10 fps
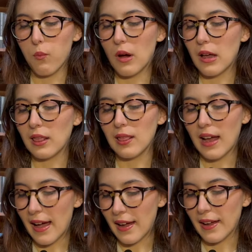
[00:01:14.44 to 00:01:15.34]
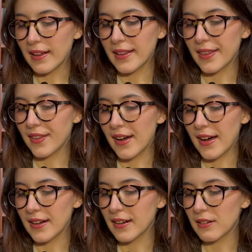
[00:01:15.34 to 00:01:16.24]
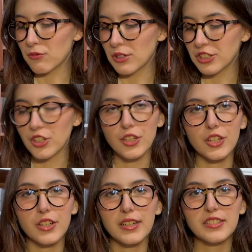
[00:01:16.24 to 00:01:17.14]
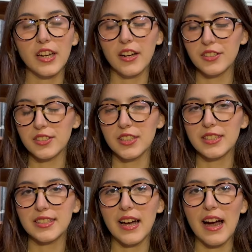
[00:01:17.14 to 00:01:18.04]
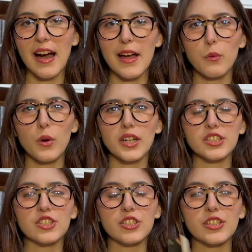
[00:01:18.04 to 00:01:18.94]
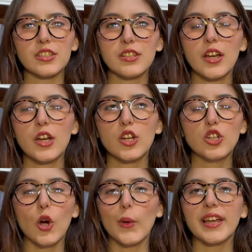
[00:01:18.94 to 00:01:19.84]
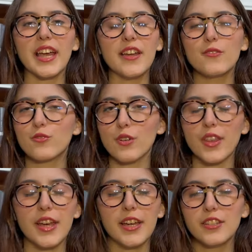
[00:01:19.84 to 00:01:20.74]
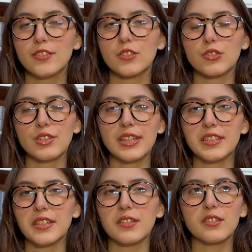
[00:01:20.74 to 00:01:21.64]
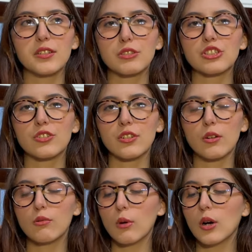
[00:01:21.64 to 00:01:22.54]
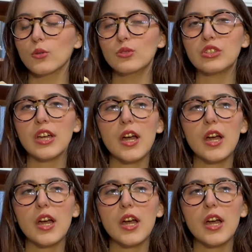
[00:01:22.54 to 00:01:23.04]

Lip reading: lie that Richard tells us. I was just going in for the history and the literature quotes,